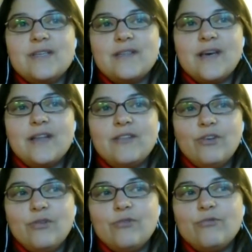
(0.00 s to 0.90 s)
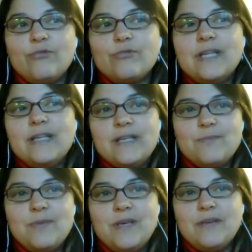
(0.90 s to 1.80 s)
that you really
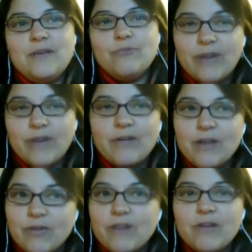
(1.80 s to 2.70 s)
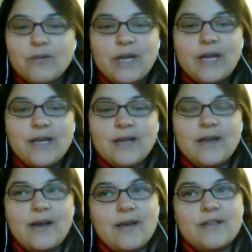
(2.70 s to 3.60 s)
need to be very, very willing
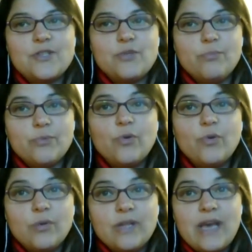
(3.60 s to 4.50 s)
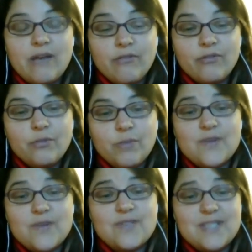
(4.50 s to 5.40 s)
to put all the effort,
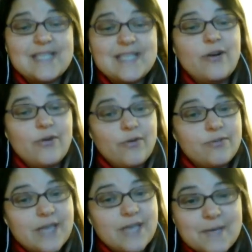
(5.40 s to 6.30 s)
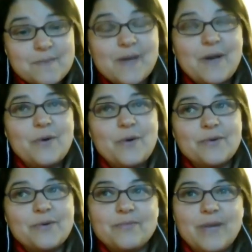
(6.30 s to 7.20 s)
because it takes a lot of time, a lot
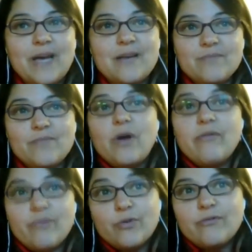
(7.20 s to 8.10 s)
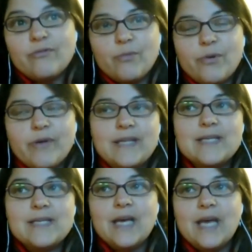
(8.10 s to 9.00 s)
of effort from your
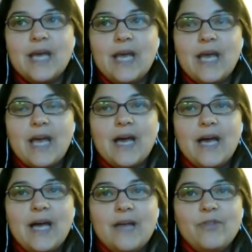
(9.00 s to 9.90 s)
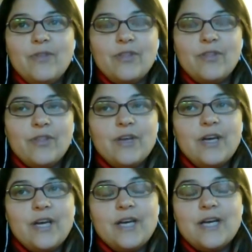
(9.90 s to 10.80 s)
end. And the
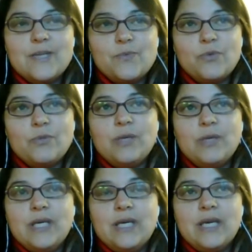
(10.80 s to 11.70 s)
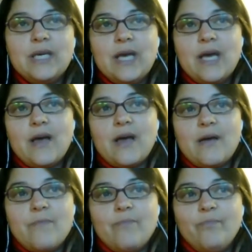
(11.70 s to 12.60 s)
third would be
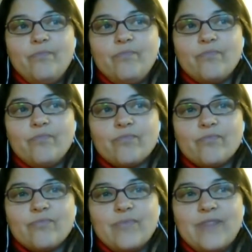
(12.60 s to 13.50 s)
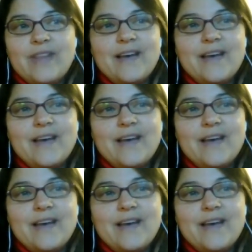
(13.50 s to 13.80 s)
that